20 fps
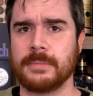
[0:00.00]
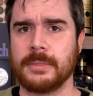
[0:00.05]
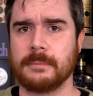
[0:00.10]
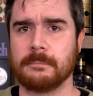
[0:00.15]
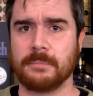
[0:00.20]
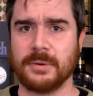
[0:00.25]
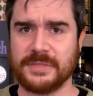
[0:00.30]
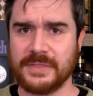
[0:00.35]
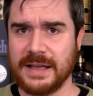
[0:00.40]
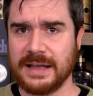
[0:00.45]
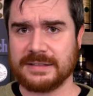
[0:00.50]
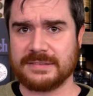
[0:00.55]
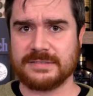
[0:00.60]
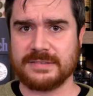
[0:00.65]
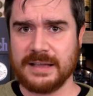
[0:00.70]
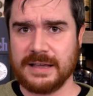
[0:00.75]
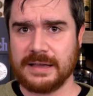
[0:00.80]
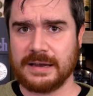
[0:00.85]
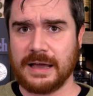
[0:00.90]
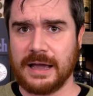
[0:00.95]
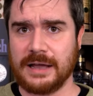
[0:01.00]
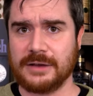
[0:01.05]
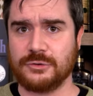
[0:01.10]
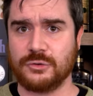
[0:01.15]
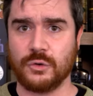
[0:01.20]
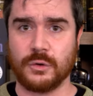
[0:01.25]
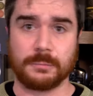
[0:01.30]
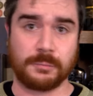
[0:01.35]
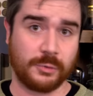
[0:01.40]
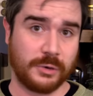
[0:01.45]
But that said, I
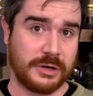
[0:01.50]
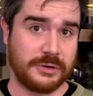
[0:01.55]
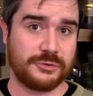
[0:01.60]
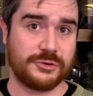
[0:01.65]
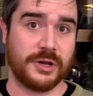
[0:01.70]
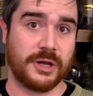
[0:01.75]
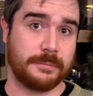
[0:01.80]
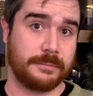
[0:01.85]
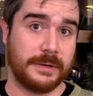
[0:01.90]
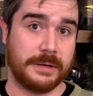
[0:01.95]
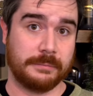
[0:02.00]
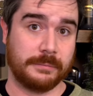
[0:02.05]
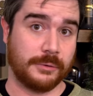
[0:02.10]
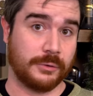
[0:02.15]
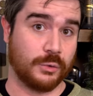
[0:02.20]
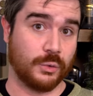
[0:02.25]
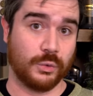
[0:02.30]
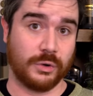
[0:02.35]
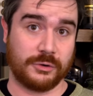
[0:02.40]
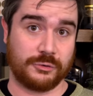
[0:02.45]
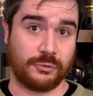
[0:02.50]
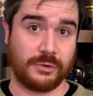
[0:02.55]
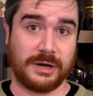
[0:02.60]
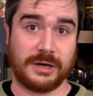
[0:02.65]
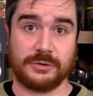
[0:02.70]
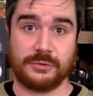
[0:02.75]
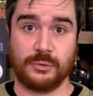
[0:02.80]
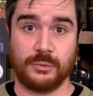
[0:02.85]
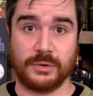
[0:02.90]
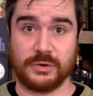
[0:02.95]
do appreciate people who are
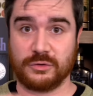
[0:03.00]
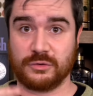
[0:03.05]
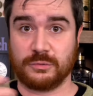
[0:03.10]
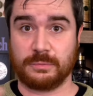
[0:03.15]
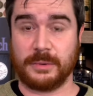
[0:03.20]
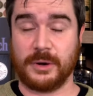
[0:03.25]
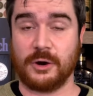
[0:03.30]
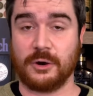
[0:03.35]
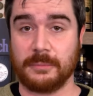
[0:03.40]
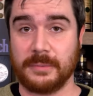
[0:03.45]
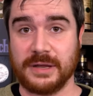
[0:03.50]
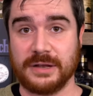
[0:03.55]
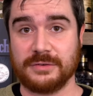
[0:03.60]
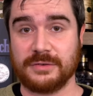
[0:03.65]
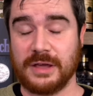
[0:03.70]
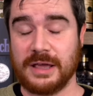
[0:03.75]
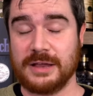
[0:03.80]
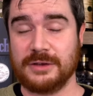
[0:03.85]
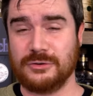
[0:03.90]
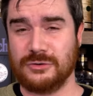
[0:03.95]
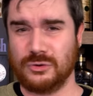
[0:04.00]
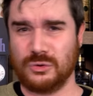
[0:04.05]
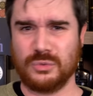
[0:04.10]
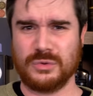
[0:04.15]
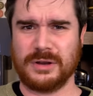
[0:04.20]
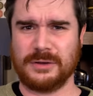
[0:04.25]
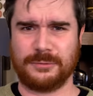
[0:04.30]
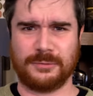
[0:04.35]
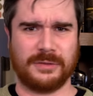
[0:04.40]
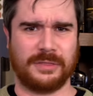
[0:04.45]
trying to experiment and do
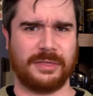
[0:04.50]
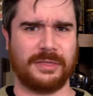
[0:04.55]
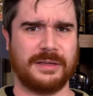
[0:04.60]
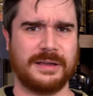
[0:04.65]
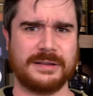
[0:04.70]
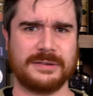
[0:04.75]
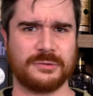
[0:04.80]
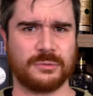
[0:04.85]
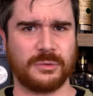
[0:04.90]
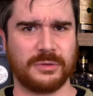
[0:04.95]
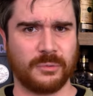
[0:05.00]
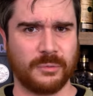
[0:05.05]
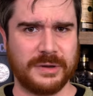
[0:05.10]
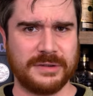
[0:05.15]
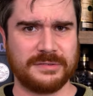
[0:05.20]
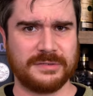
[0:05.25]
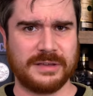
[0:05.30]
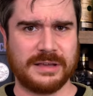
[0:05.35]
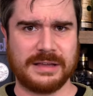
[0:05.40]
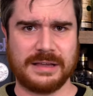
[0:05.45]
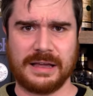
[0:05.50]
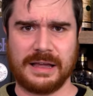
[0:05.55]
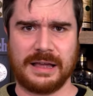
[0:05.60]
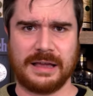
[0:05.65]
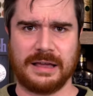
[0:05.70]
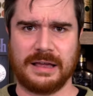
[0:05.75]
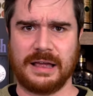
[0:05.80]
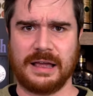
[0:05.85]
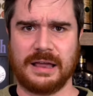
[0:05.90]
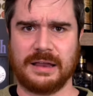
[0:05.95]
different things with whiskey
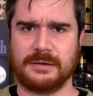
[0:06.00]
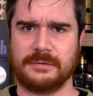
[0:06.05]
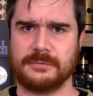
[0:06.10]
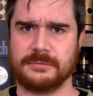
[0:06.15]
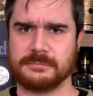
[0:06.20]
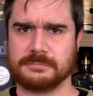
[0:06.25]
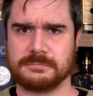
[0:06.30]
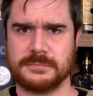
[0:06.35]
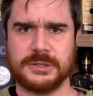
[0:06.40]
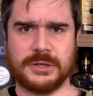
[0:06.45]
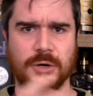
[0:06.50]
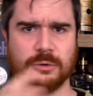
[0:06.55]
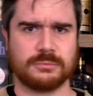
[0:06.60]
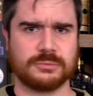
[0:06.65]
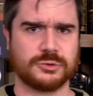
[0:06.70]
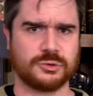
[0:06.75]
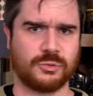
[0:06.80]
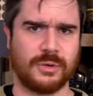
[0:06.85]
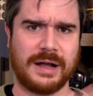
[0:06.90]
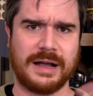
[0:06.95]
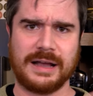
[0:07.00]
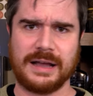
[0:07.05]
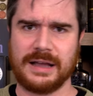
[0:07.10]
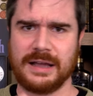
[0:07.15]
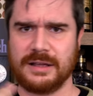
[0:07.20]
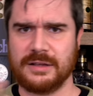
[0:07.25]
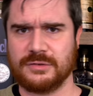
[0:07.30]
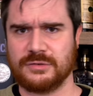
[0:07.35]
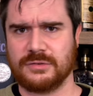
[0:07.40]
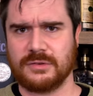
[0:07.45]
and you know,
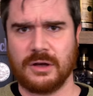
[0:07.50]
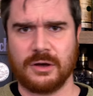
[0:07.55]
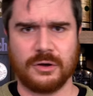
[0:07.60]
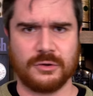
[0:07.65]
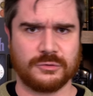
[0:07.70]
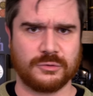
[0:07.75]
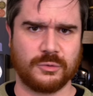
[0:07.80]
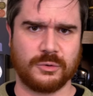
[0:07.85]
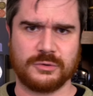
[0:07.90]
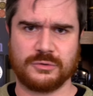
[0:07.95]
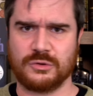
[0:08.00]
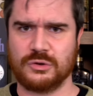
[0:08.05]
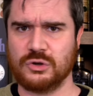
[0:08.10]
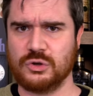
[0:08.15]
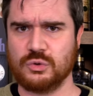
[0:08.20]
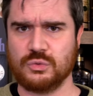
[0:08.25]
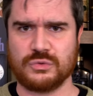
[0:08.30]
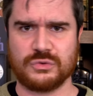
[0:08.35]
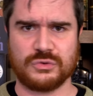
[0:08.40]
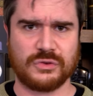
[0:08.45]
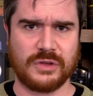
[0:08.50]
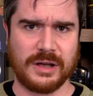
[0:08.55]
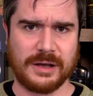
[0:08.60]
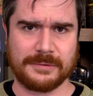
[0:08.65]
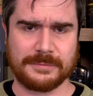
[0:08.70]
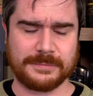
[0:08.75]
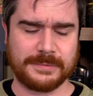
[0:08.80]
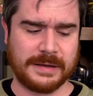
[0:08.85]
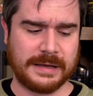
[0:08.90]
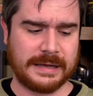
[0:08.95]
try all sorts of new
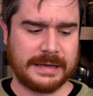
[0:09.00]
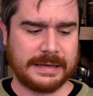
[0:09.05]
stuff.